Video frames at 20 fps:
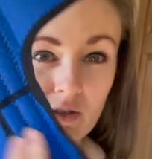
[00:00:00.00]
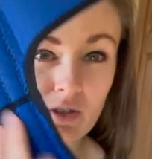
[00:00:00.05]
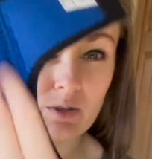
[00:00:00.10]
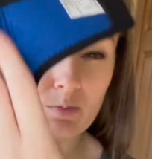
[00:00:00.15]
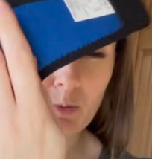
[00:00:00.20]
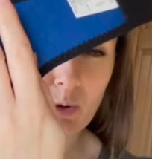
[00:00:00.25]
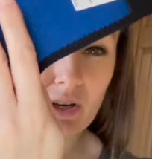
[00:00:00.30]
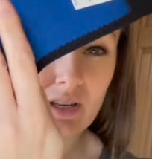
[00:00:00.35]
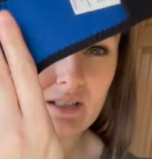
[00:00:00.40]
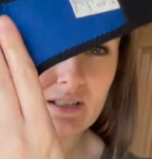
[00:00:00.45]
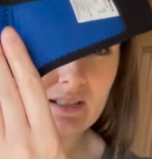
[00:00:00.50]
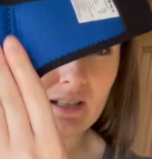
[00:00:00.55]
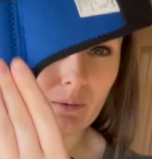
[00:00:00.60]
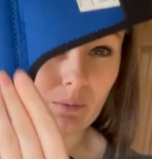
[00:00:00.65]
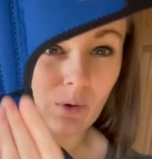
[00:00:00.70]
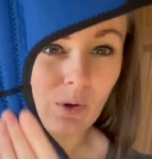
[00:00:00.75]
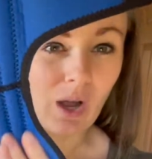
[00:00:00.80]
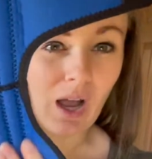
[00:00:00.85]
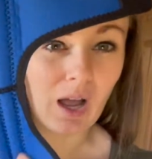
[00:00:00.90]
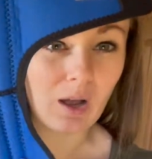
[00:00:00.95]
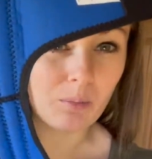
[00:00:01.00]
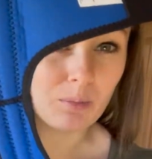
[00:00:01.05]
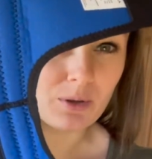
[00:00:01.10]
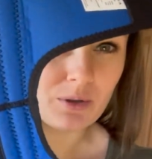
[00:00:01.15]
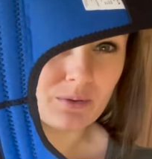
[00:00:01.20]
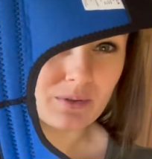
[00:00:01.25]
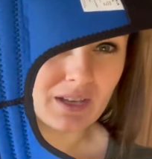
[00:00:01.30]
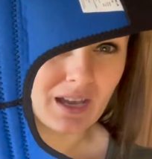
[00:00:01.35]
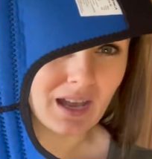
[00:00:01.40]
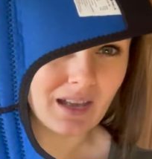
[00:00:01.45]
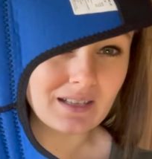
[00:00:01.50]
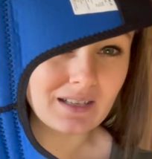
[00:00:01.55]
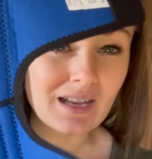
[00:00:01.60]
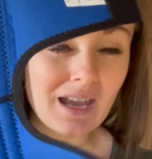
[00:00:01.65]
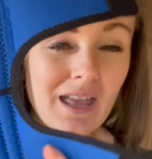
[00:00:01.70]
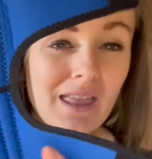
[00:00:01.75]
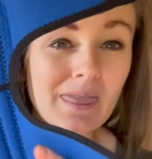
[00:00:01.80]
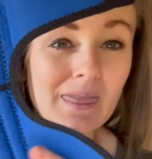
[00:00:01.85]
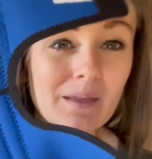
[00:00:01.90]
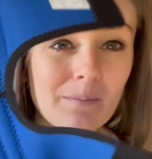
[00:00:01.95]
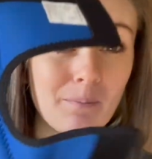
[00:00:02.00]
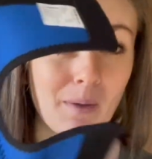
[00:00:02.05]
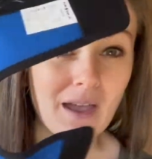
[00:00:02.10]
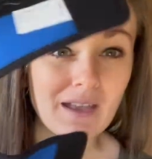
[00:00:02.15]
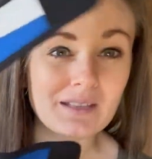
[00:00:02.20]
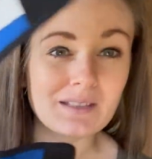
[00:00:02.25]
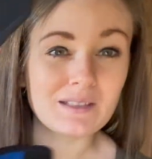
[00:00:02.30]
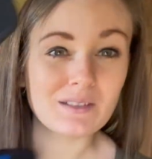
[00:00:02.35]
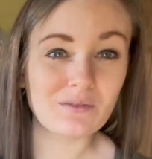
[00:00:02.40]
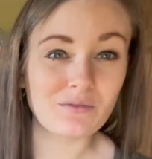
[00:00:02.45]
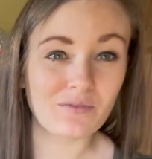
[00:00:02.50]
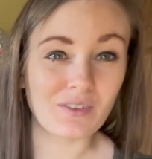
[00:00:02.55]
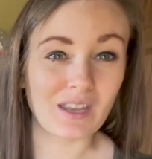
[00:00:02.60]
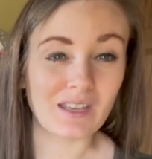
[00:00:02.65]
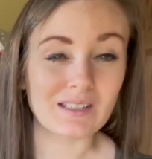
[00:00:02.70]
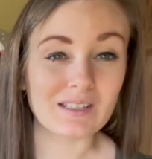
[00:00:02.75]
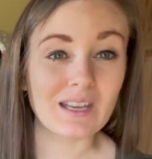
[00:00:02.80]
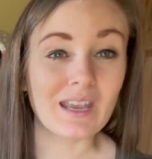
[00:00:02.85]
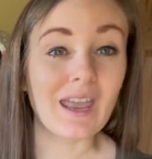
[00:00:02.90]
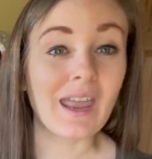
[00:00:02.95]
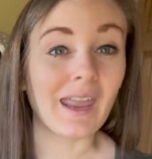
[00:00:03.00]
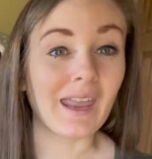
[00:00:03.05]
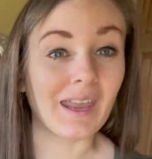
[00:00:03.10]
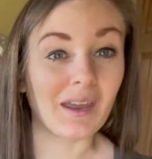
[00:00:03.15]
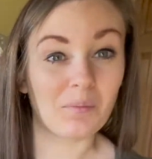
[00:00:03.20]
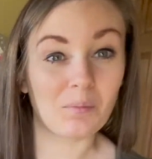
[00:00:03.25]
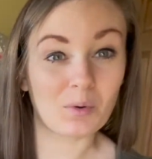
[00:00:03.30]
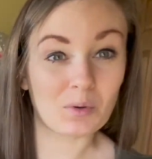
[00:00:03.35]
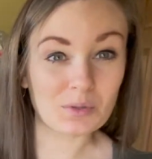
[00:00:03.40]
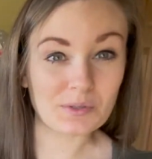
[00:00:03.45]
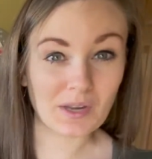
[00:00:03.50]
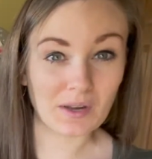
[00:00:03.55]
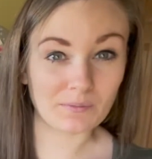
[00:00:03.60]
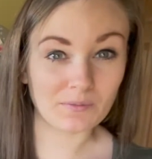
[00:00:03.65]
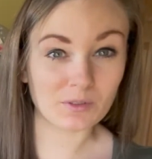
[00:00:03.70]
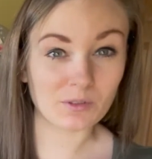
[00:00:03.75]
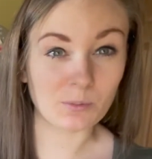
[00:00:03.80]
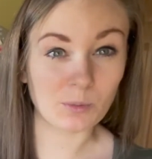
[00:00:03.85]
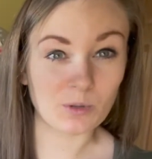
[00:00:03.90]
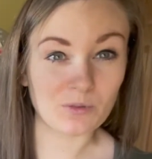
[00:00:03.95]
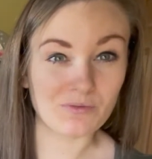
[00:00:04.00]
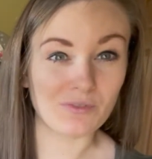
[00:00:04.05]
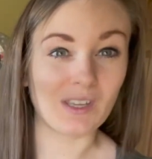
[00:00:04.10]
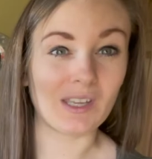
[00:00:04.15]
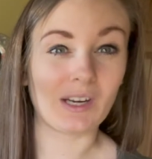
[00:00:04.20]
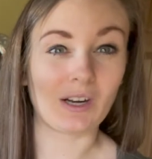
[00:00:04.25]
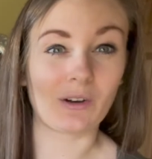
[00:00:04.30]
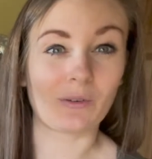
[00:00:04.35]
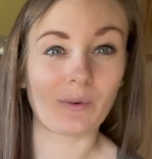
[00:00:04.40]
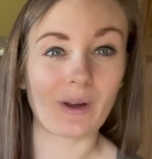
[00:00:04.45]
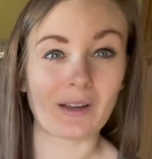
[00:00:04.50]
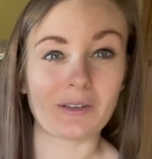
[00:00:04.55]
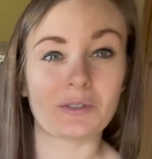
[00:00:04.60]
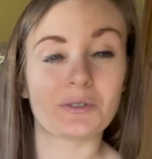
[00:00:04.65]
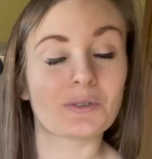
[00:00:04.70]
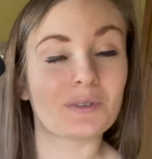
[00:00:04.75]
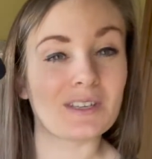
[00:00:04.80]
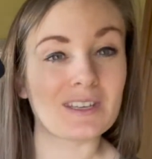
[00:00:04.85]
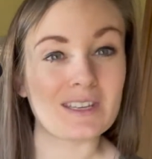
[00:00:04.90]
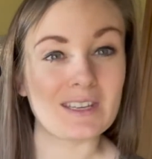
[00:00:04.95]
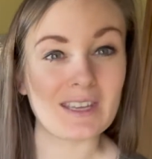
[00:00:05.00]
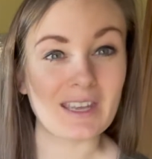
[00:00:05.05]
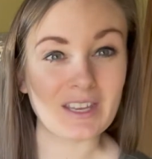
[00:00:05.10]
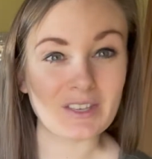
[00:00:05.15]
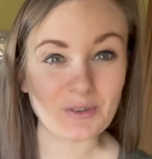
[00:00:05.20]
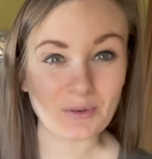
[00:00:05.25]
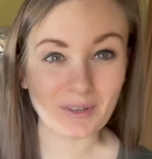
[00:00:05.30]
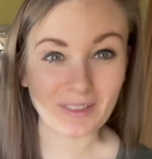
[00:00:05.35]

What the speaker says: springs that will help you get the best fit and most comfortable fit around your knee and your